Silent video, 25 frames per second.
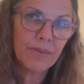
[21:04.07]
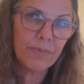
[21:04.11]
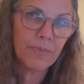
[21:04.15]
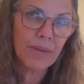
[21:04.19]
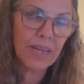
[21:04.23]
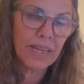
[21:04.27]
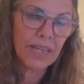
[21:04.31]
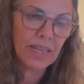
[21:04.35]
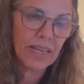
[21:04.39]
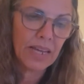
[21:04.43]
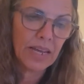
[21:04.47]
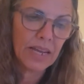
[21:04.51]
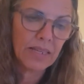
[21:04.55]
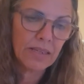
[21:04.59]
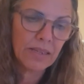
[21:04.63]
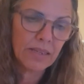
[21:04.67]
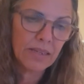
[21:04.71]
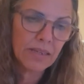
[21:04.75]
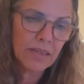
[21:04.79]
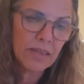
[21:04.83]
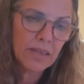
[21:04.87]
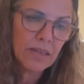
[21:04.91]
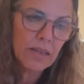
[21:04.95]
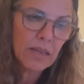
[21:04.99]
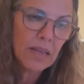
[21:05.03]
my
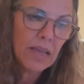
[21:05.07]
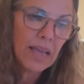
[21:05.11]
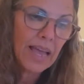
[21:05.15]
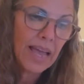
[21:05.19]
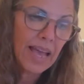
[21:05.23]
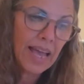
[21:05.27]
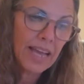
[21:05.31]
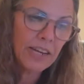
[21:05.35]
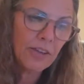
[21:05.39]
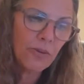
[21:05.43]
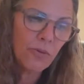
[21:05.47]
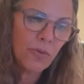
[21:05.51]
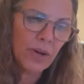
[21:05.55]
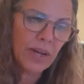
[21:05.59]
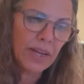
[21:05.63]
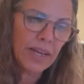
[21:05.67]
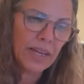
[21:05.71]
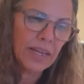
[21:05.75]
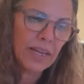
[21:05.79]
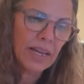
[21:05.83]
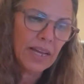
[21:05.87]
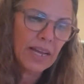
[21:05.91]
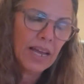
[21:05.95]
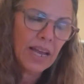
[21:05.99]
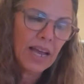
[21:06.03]
guess.
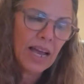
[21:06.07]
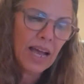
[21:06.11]
Anyway,